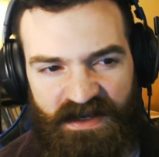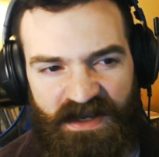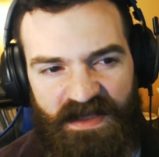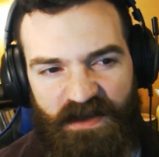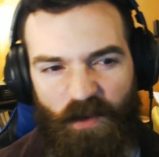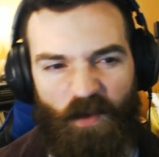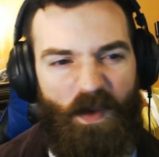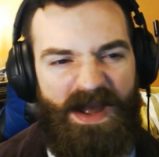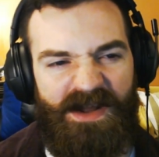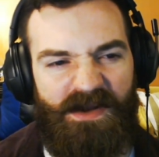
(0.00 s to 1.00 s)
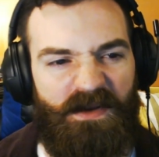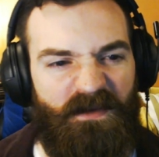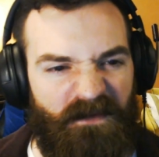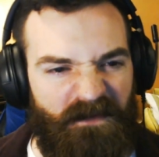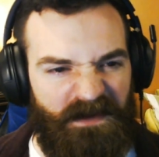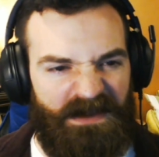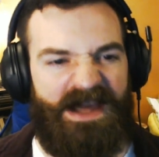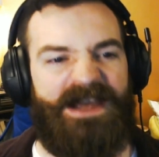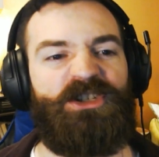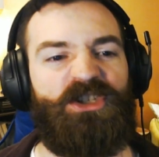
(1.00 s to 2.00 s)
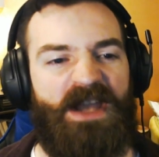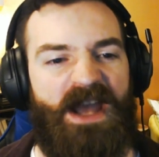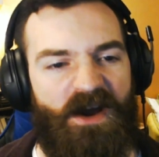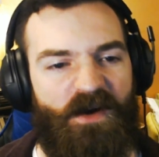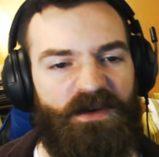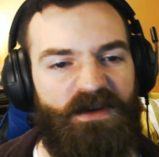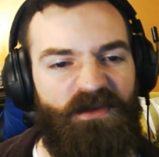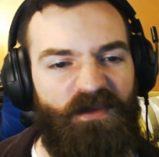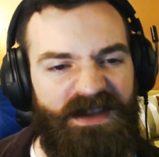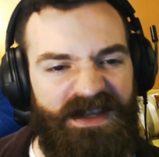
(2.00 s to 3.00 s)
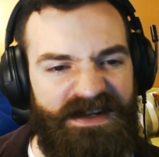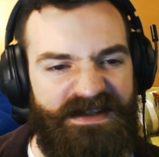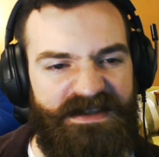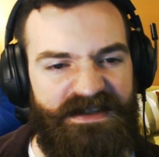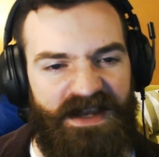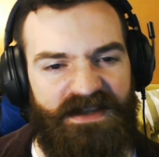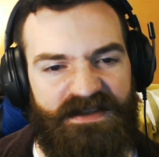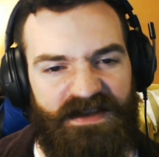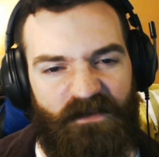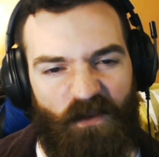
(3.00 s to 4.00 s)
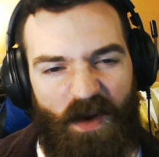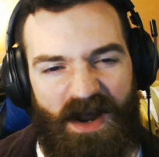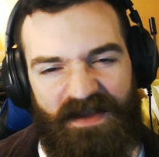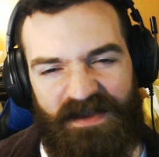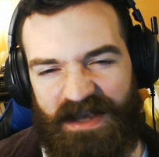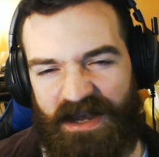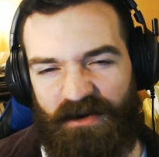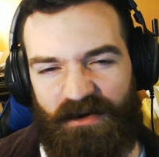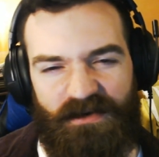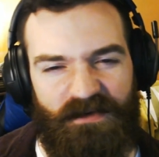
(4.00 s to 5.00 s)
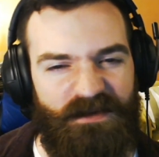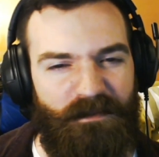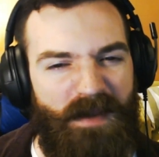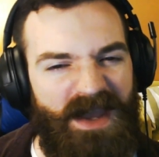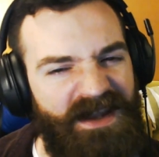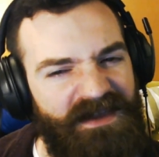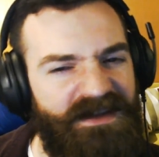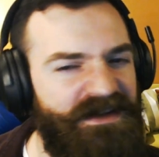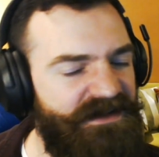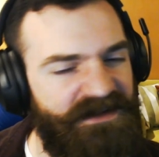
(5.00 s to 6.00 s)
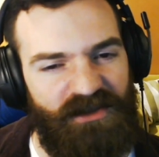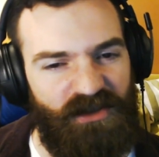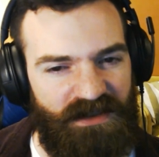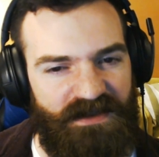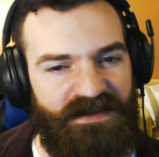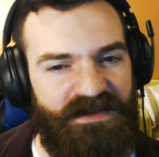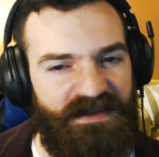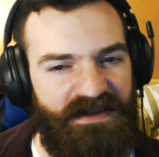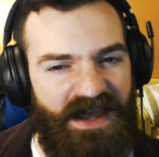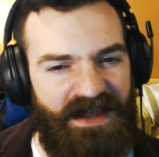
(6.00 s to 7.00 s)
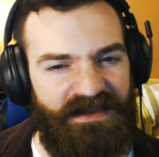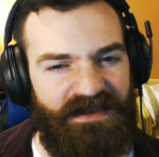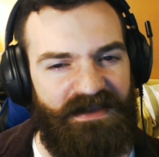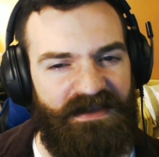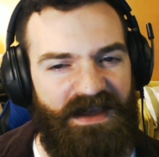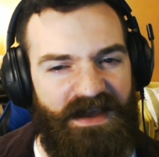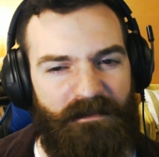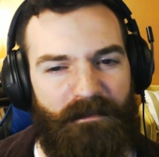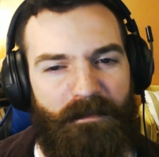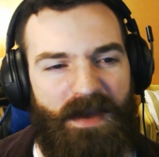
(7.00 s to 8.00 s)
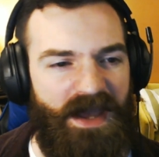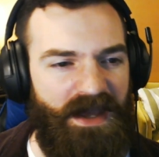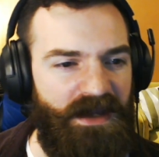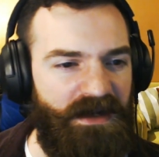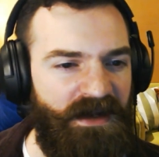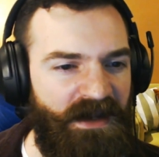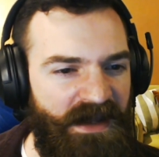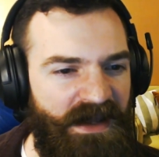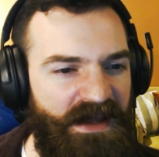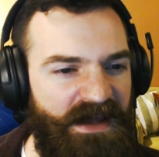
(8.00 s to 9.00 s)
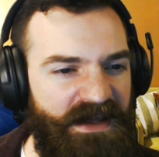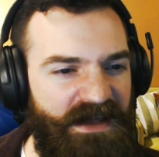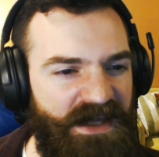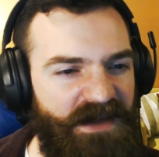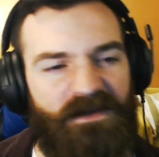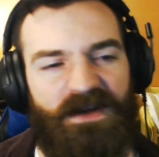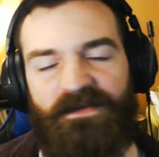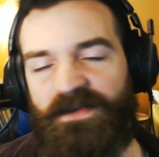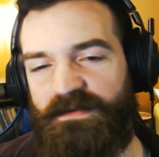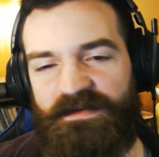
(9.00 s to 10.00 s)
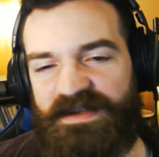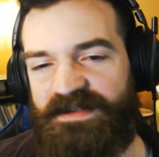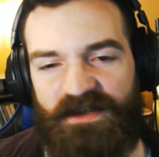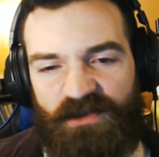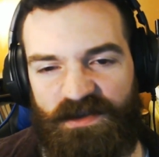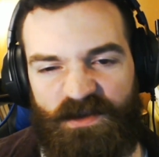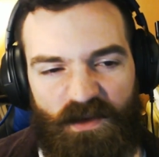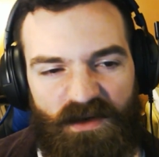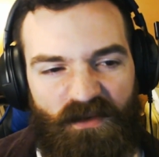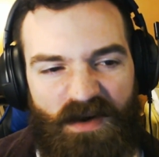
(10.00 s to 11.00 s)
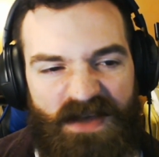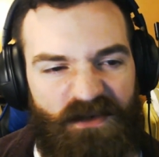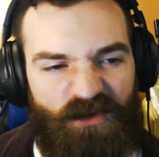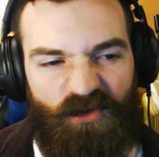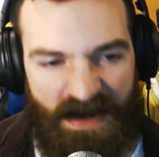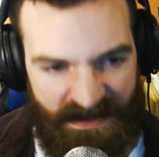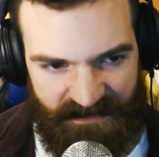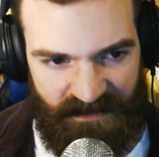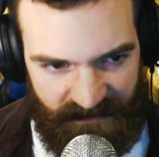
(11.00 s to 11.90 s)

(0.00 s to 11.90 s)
They were well fleshed out. You could really get a sense of why the characters made the decisions that they made, even if those decisions were rather drastic.